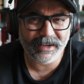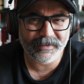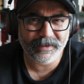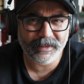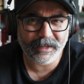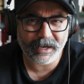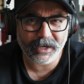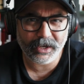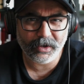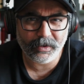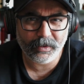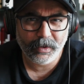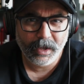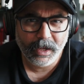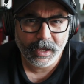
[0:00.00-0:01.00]
given that you
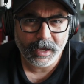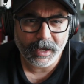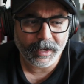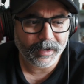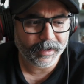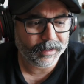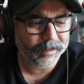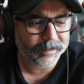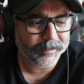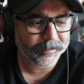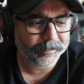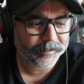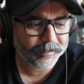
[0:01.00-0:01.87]
know uh,